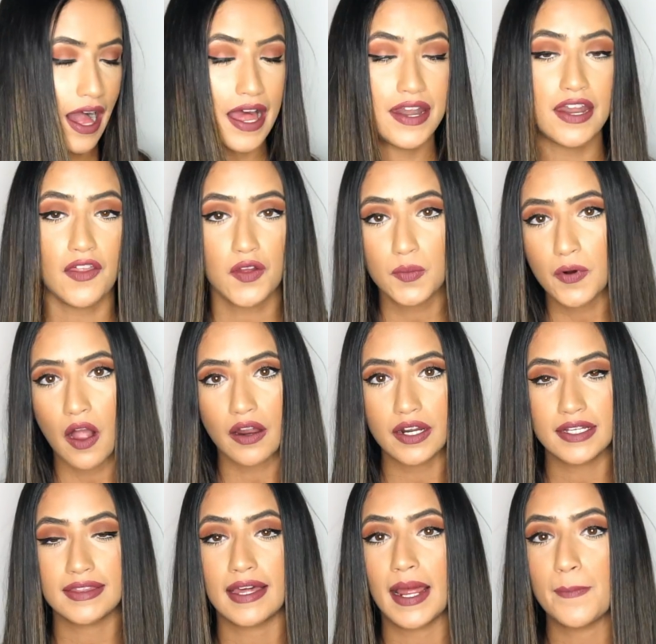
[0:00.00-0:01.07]
Another
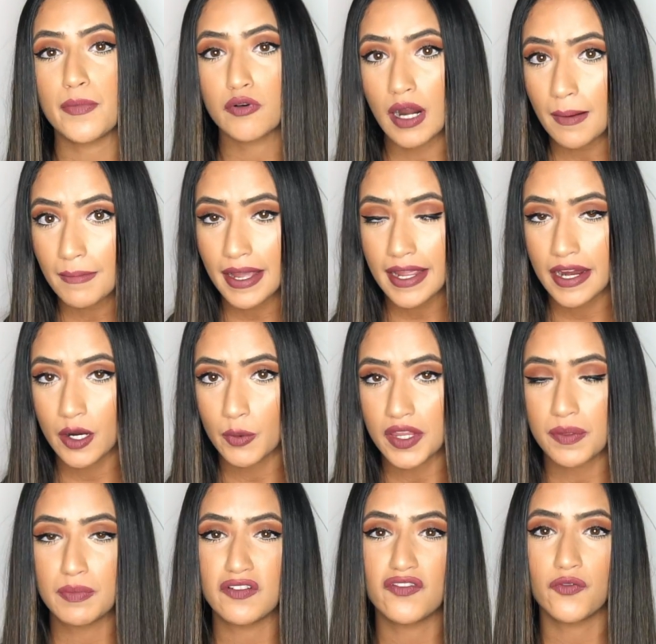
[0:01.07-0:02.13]
product that I prep my hair with
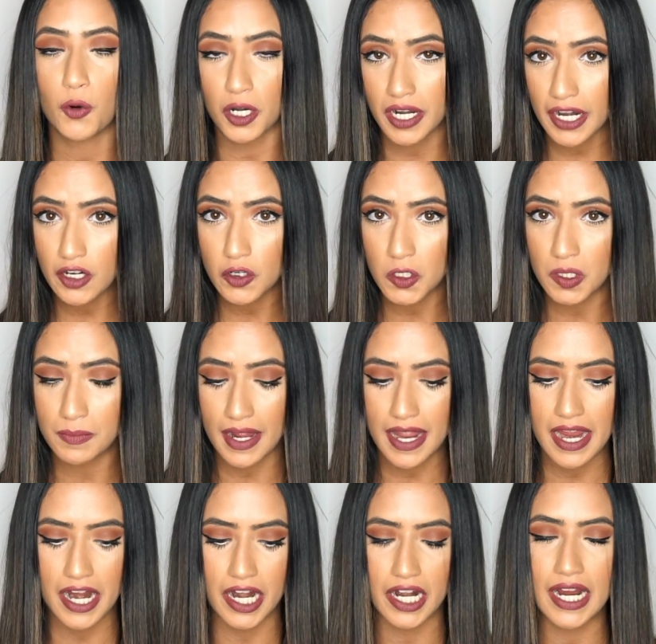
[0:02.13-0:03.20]
before I curl my
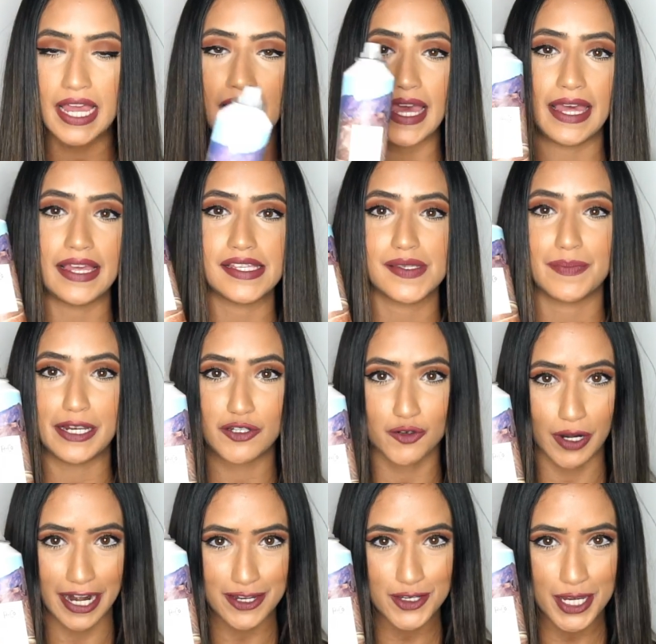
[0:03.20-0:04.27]
hair is my
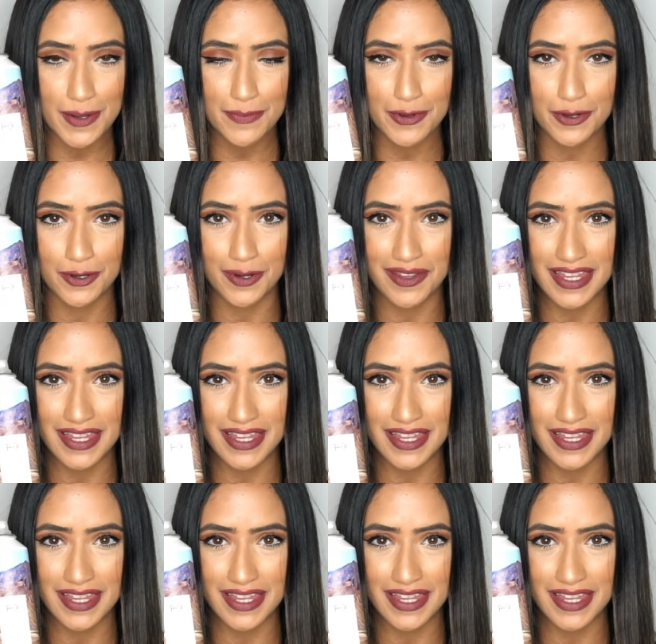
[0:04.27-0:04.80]
dry shampoo,